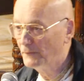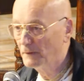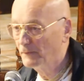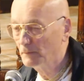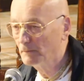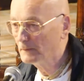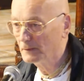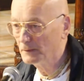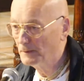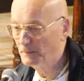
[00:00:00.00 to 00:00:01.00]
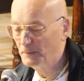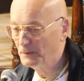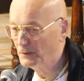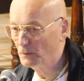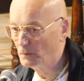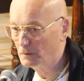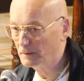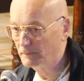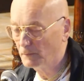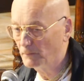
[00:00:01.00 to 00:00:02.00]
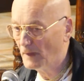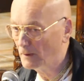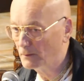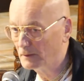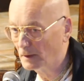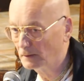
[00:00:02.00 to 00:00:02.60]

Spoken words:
from the spiritual world, from Vaikuntha.